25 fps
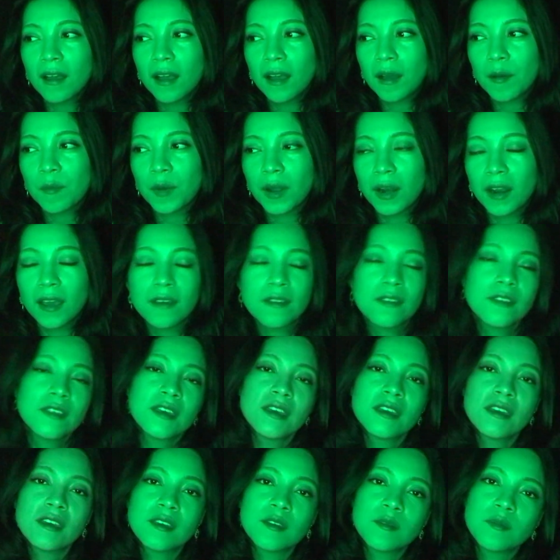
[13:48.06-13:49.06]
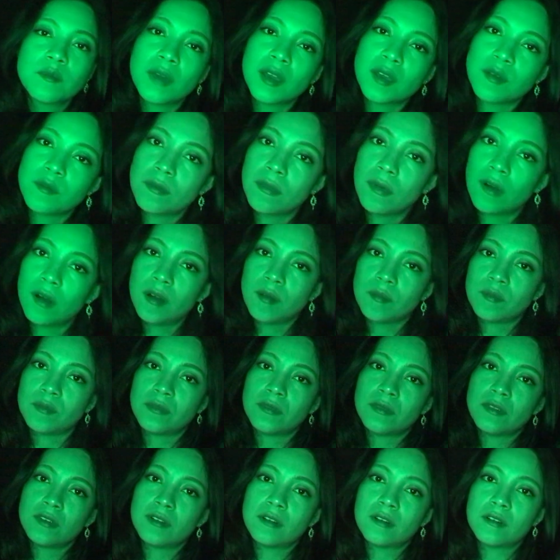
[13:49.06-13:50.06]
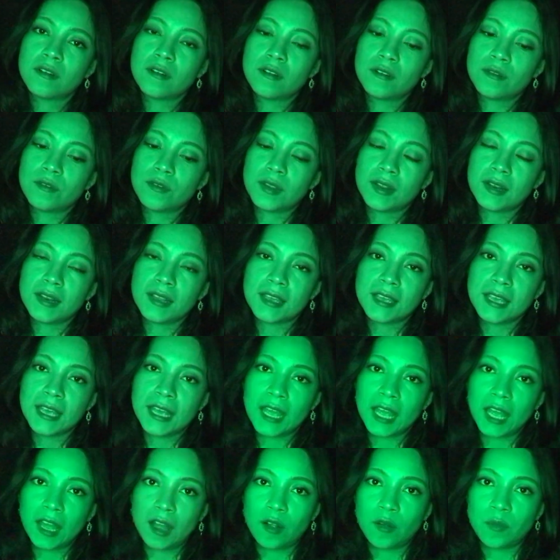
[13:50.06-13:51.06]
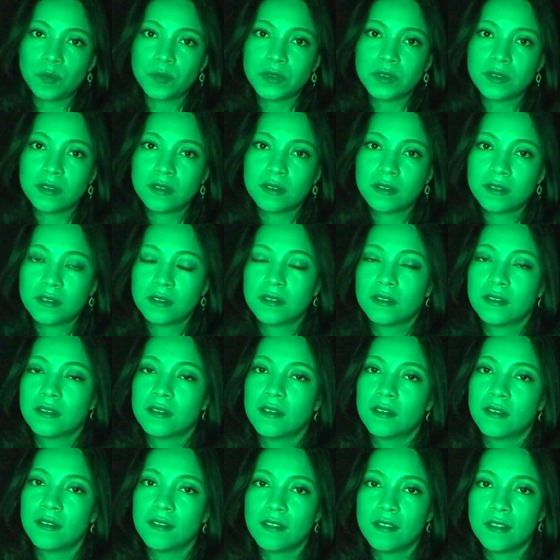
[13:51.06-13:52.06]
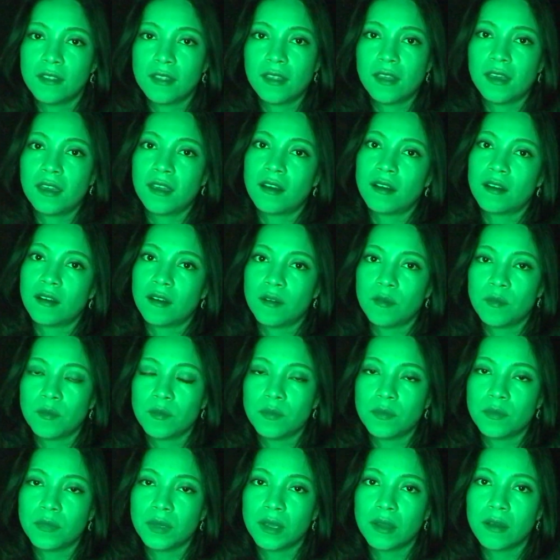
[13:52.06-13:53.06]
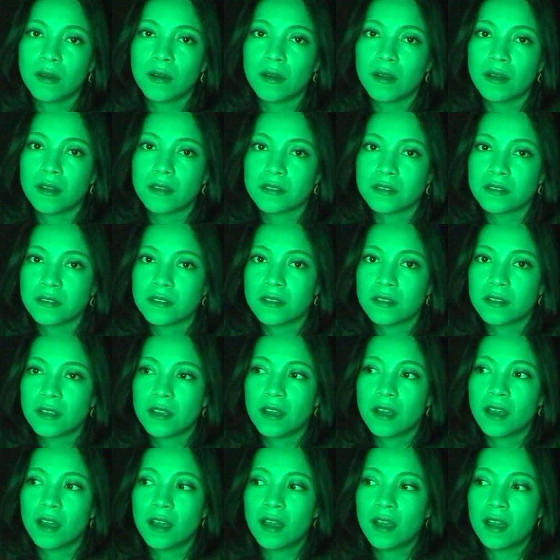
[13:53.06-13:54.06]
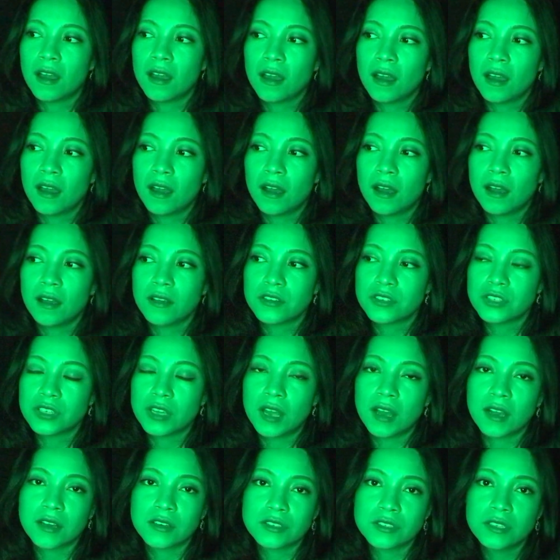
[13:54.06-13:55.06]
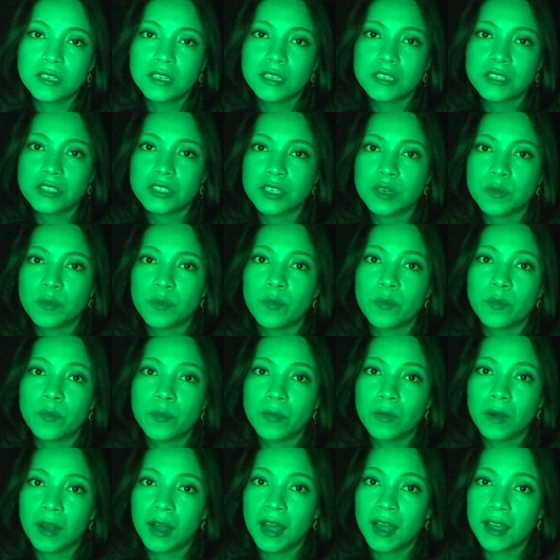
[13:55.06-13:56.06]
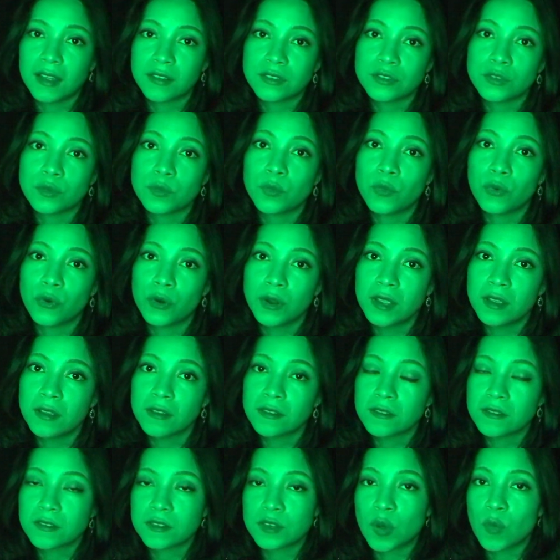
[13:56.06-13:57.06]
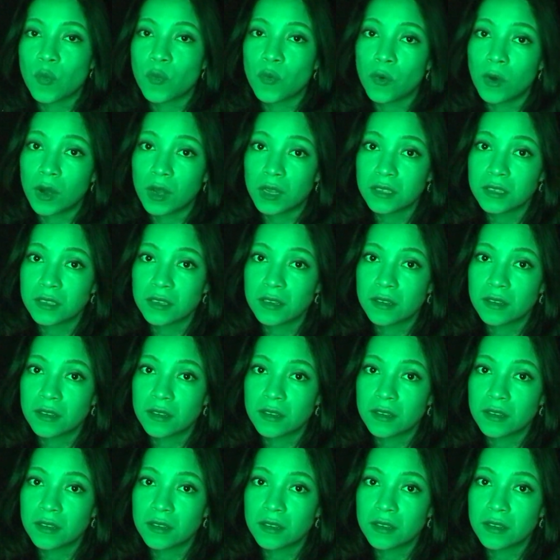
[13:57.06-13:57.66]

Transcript: But I think my mom really helped there, because actually she had to bring someone